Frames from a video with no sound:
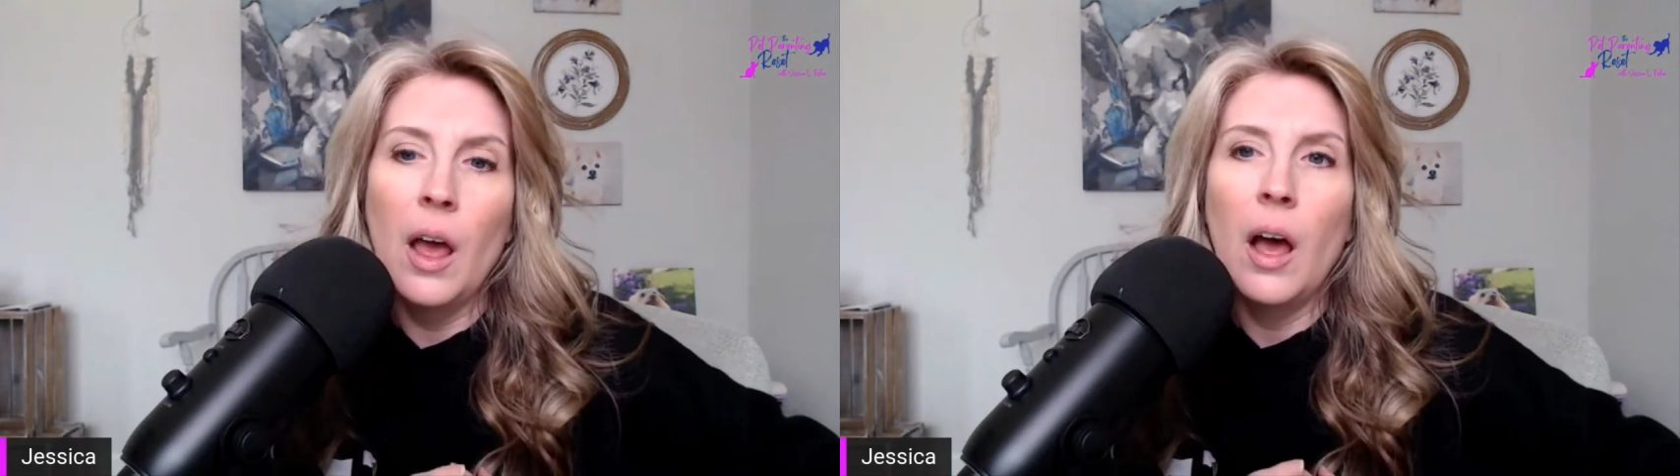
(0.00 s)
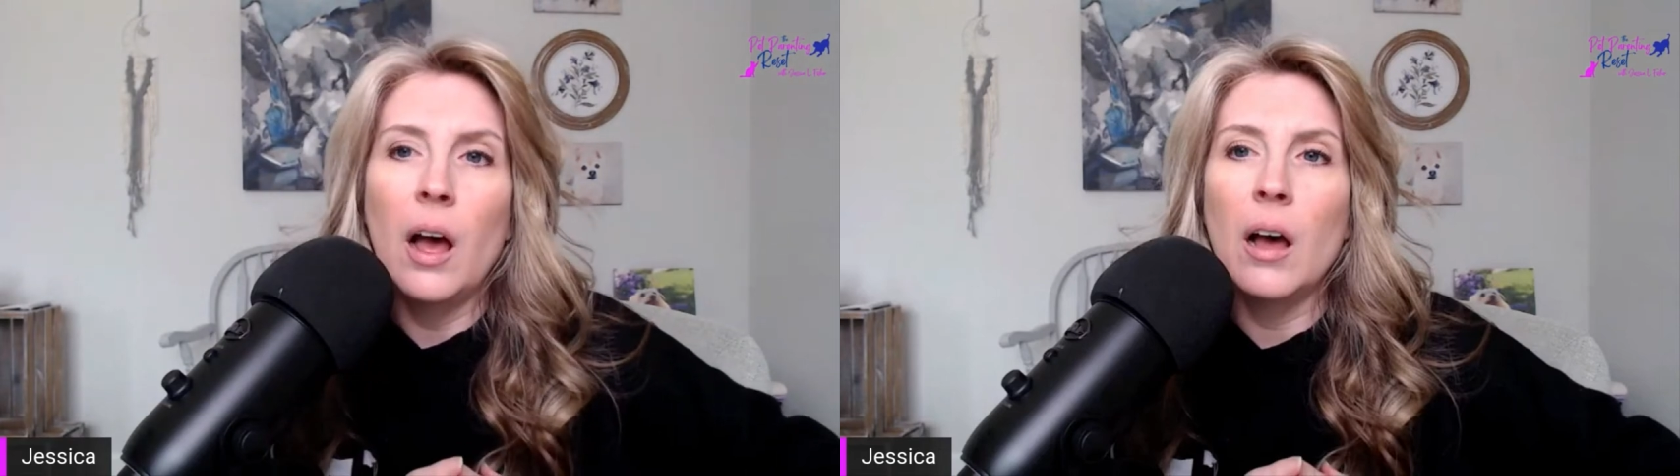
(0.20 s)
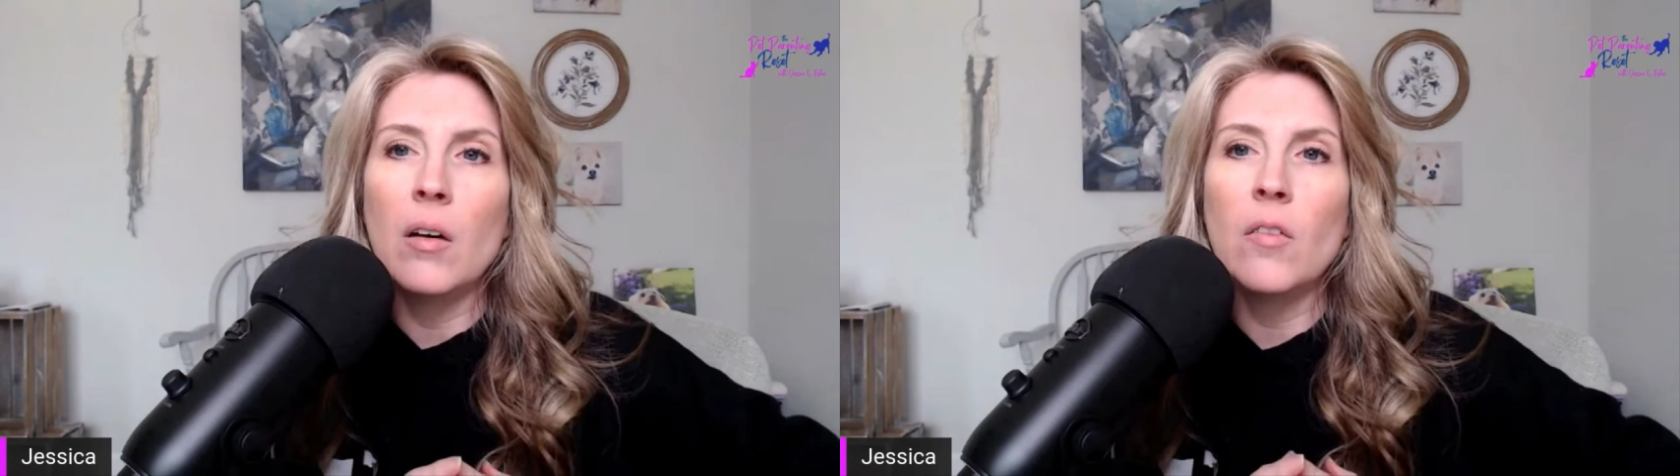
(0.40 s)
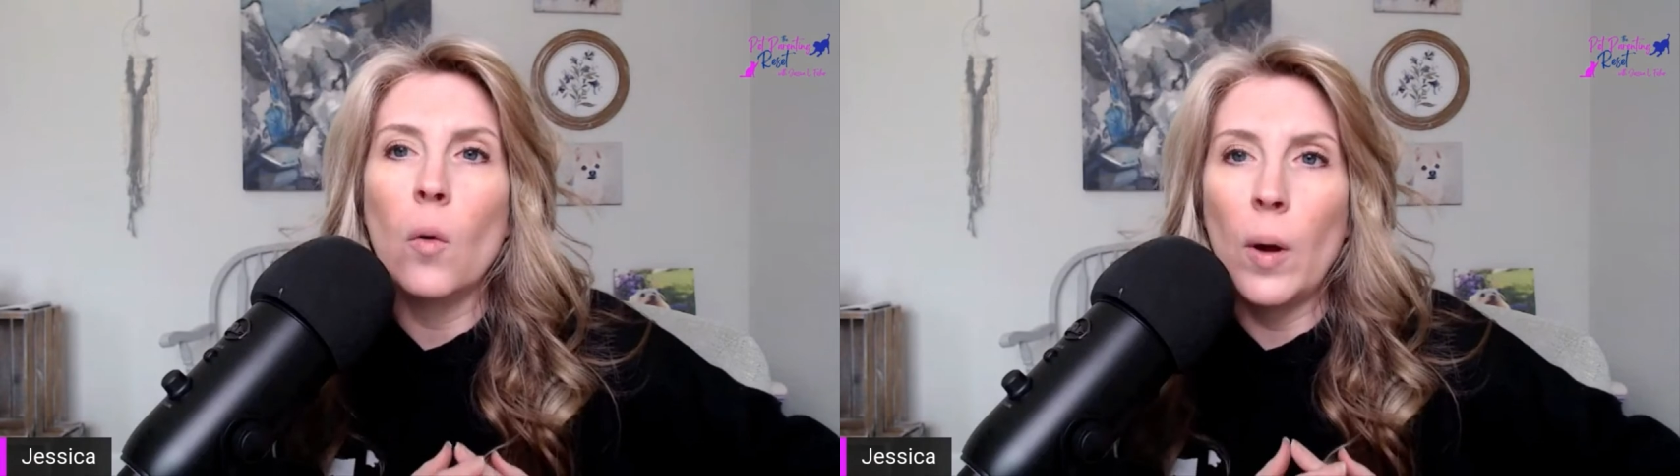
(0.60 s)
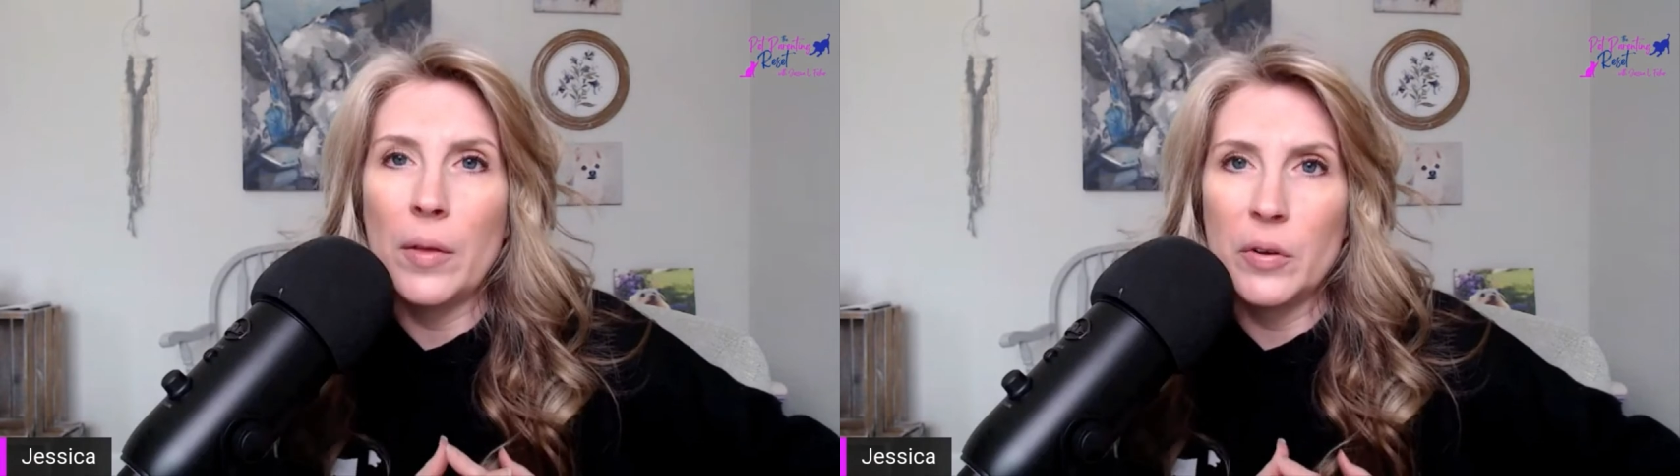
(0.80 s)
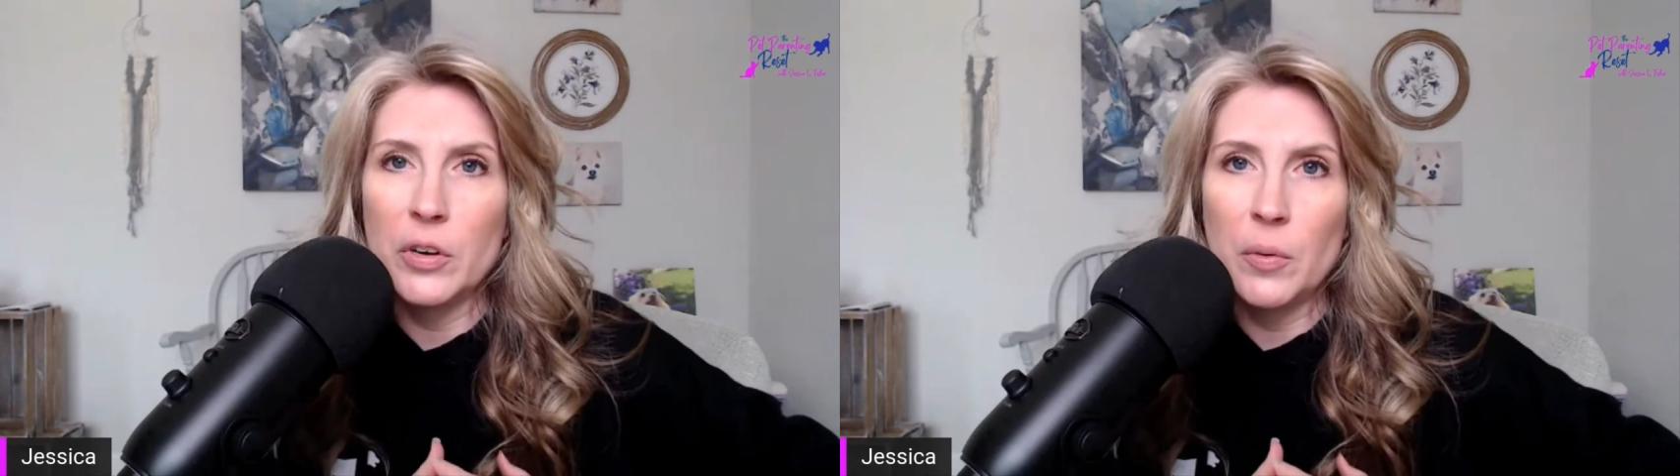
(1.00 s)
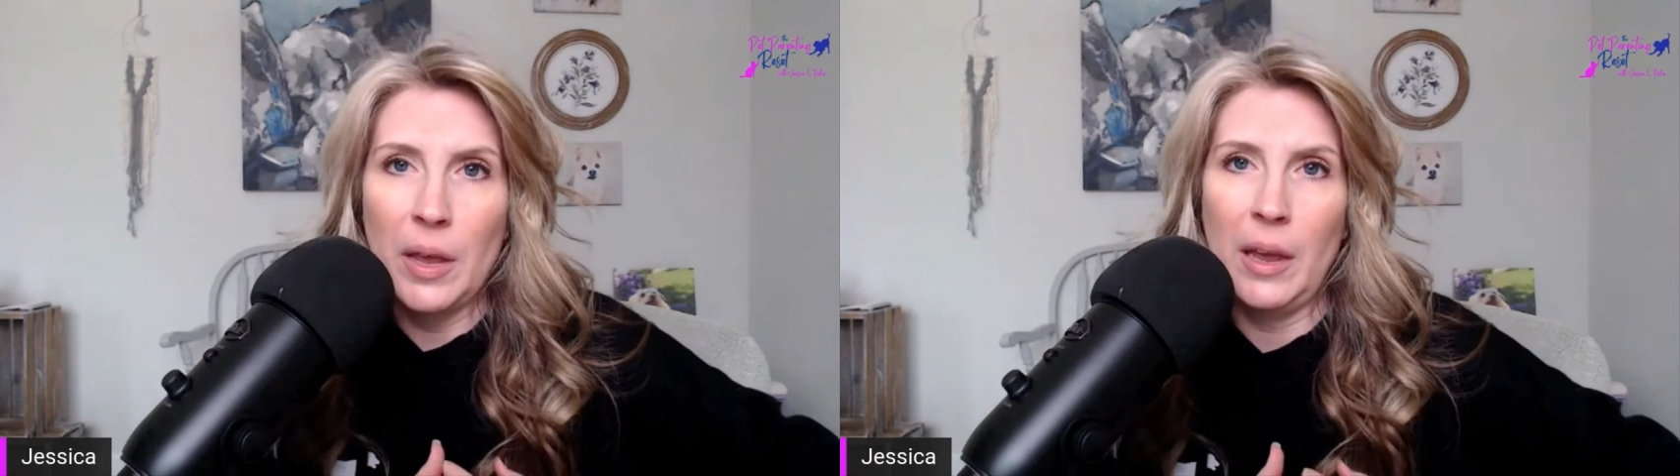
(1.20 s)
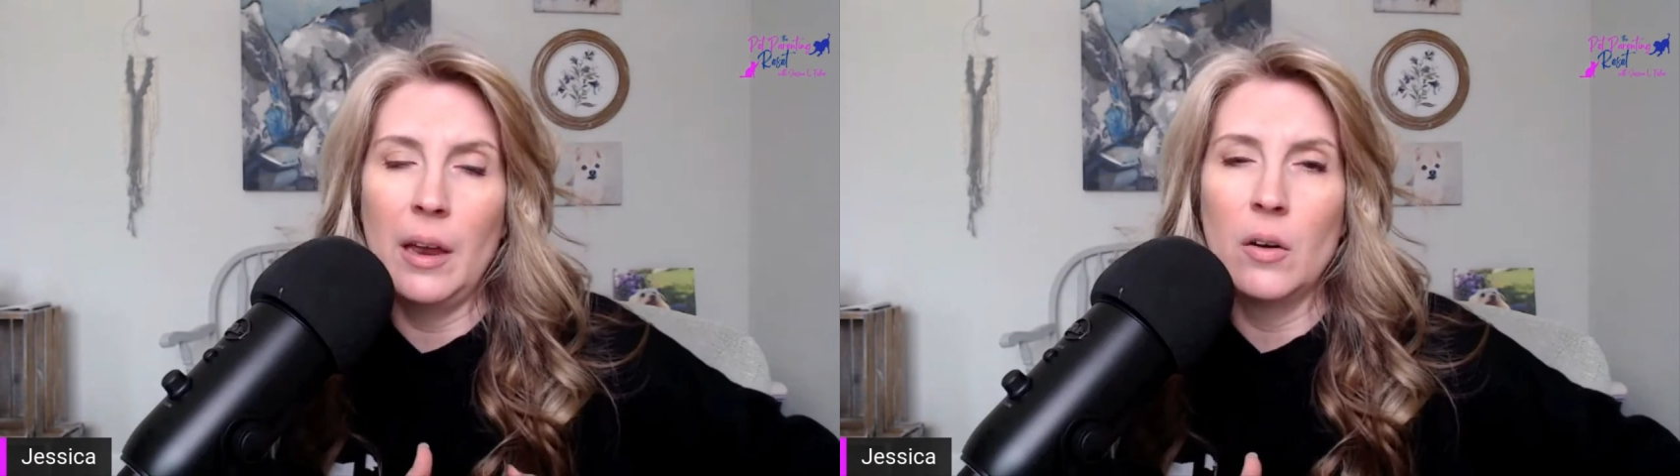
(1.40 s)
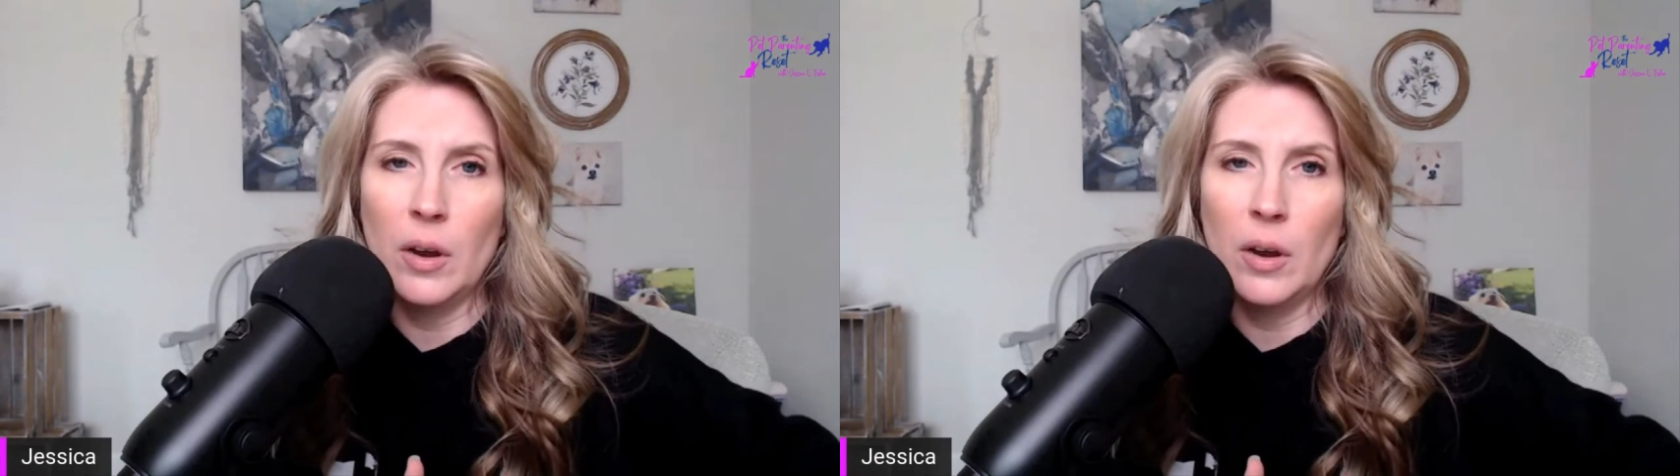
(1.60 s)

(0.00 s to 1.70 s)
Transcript: of whether you can or